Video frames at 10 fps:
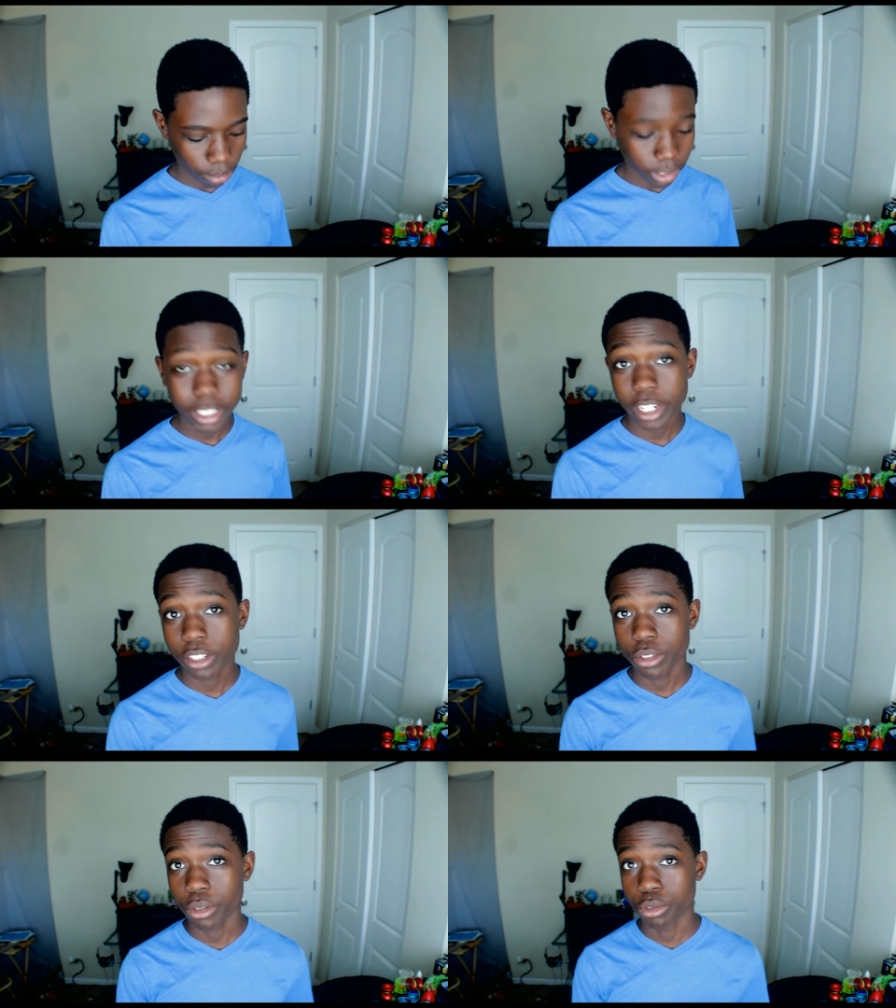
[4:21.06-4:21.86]
let's get
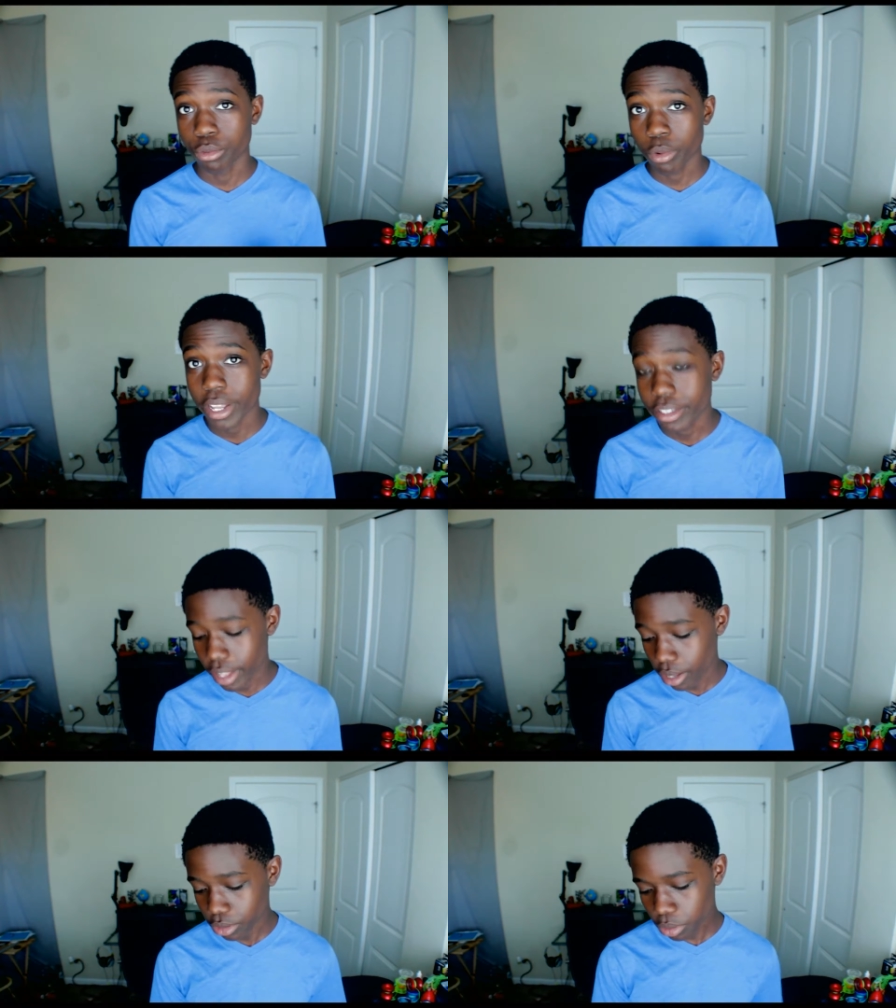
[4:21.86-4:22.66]
into those right
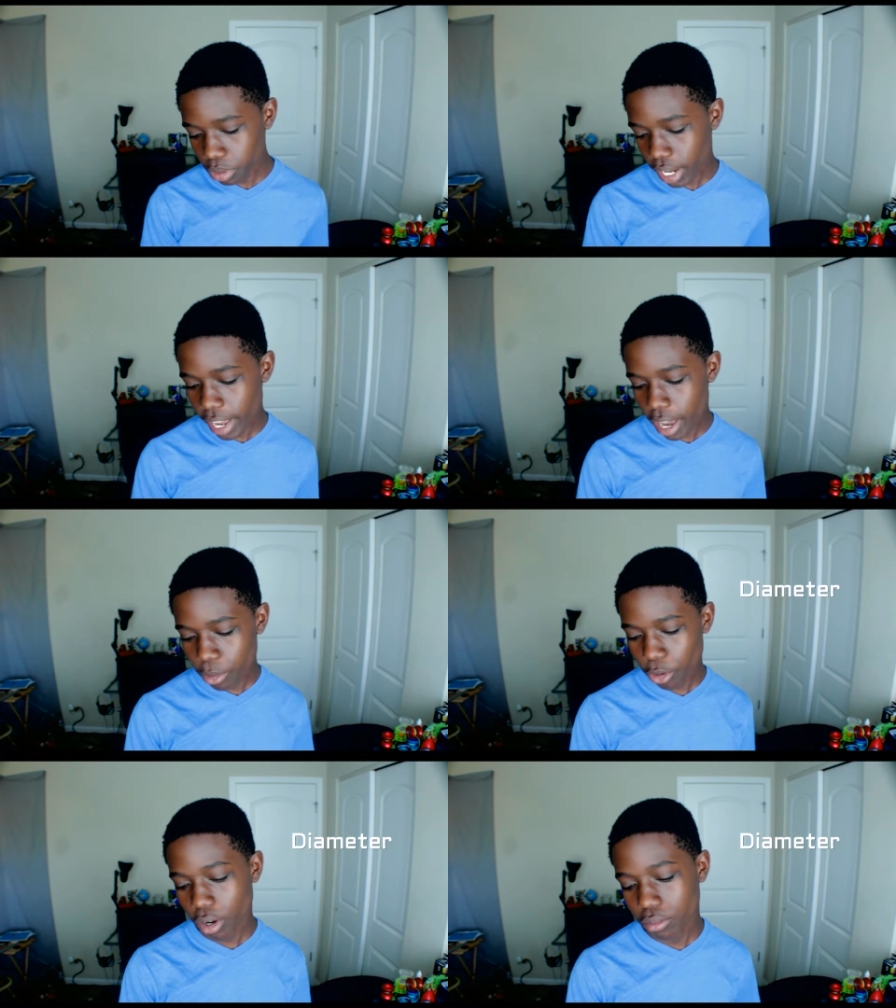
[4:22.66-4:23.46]
now. So the
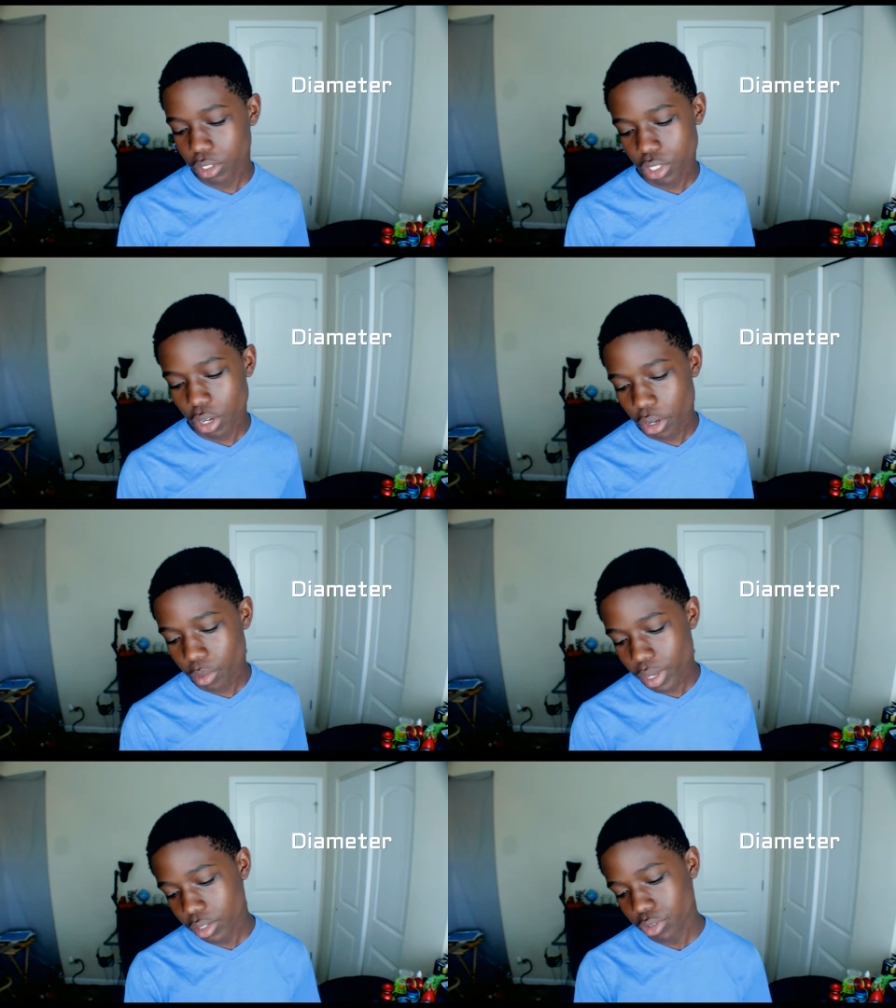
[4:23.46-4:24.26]
diameter of this
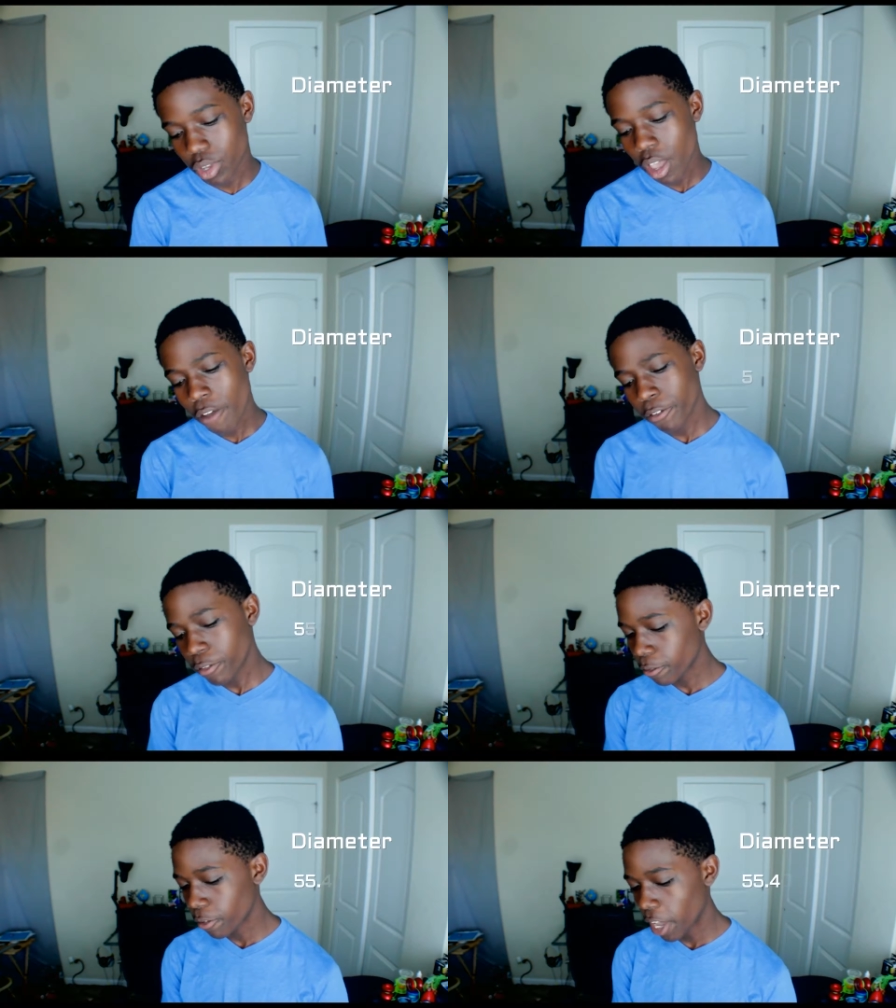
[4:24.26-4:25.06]
yo-yo is
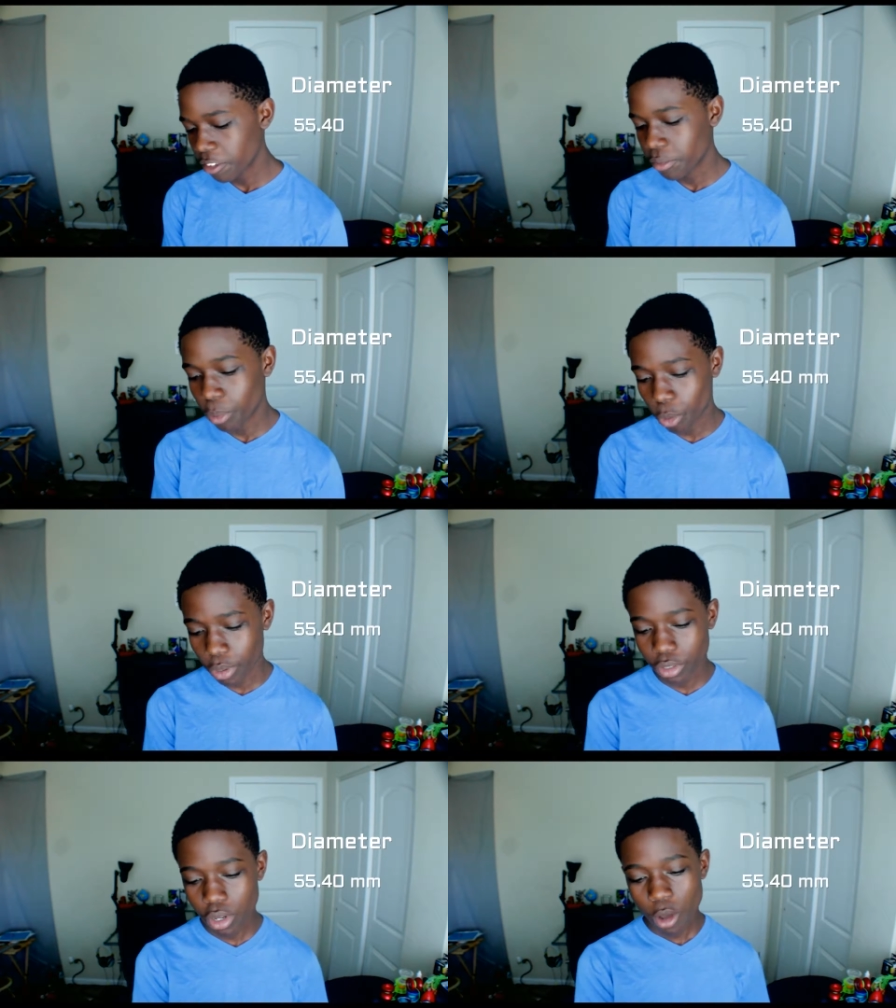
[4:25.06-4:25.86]

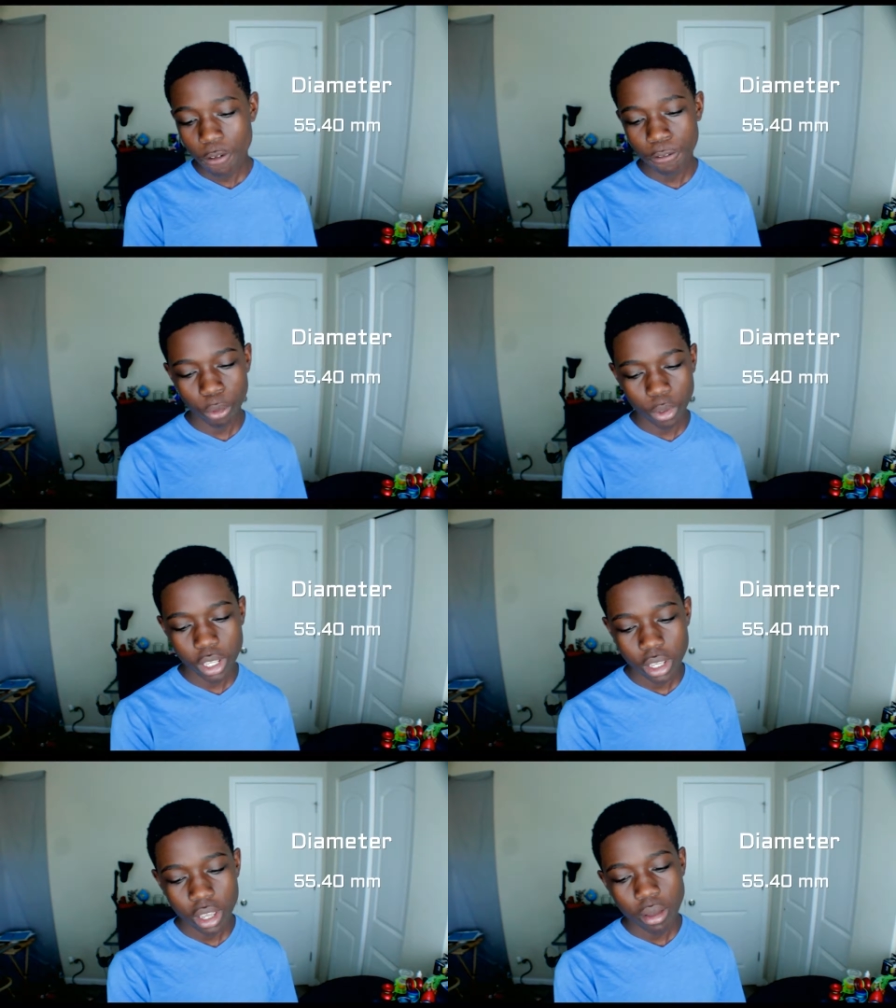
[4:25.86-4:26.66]

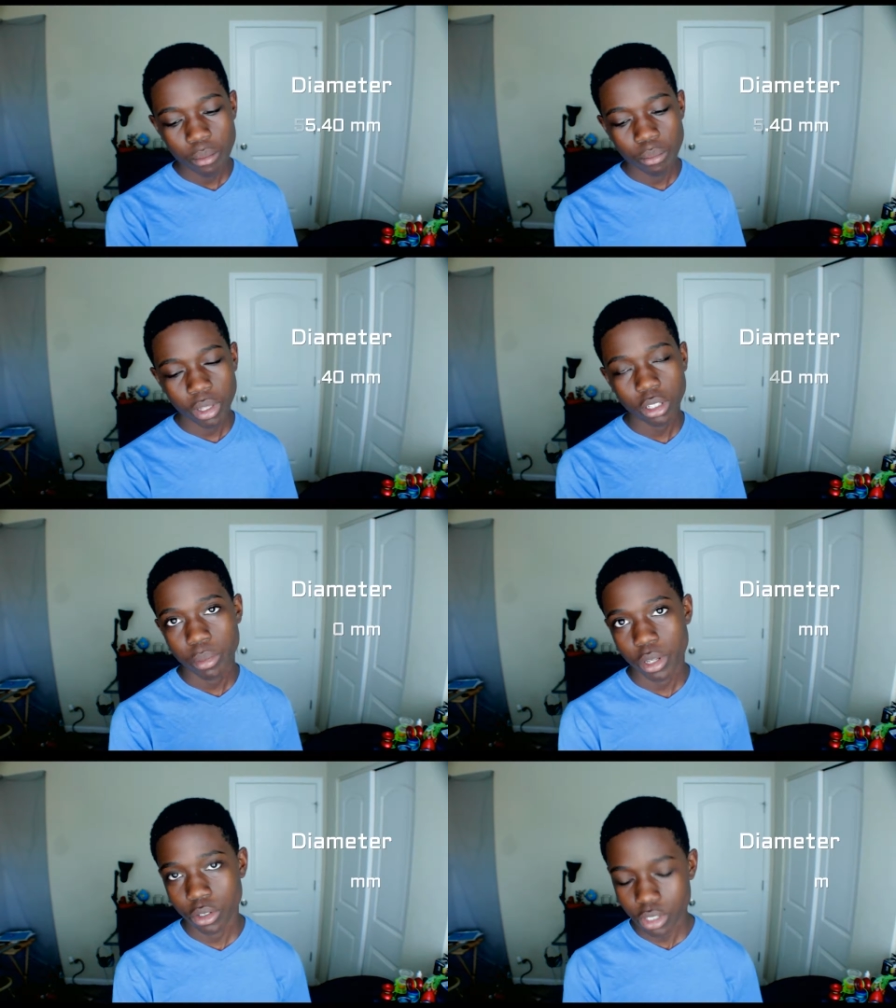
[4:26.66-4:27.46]
55.40
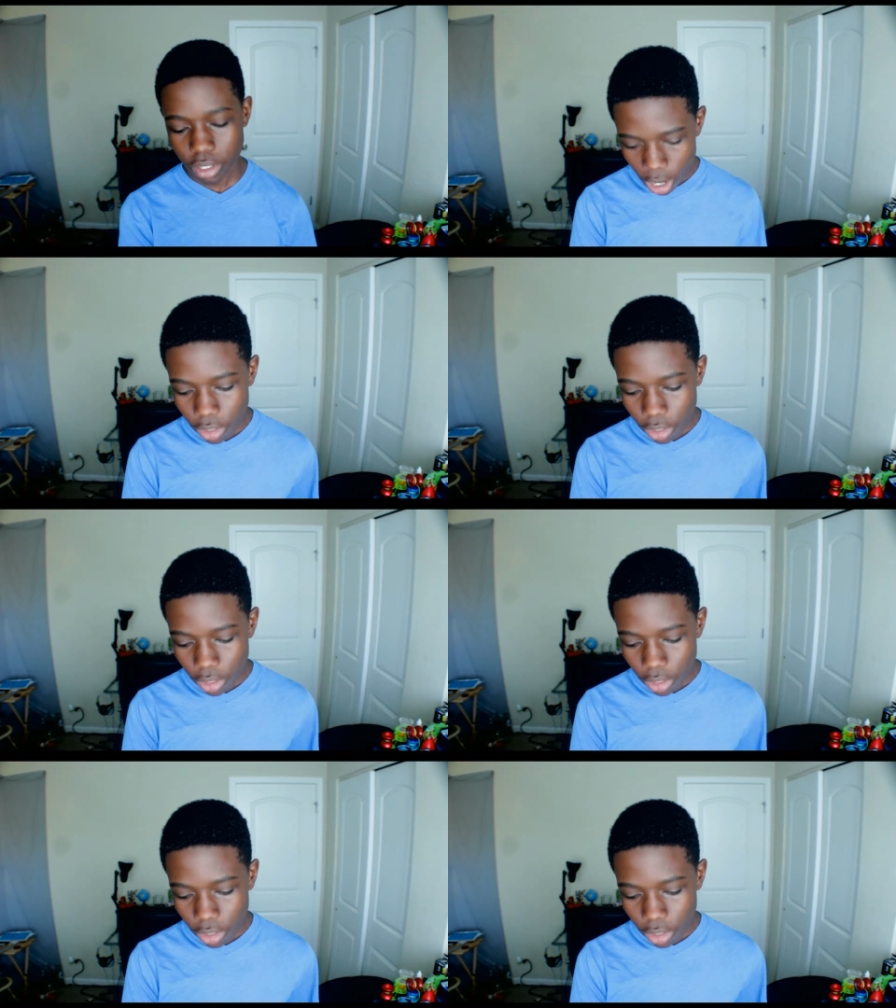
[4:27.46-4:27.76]
millimeters.